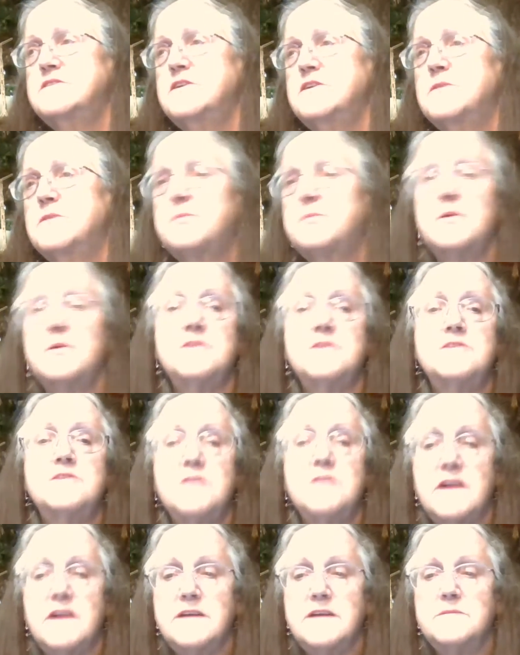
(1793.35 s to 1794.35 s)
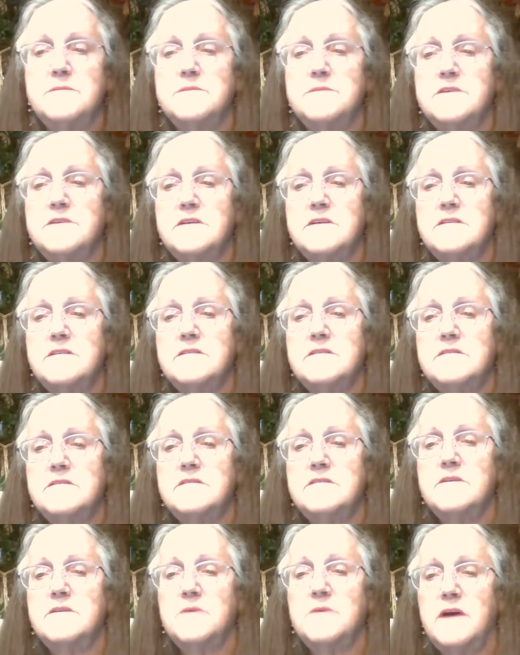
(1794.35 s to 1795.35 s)
your personal items.
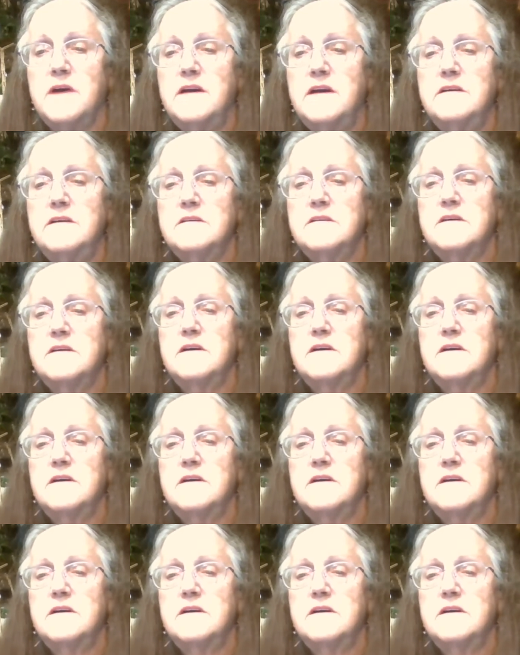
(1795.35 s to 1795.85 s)
Okay?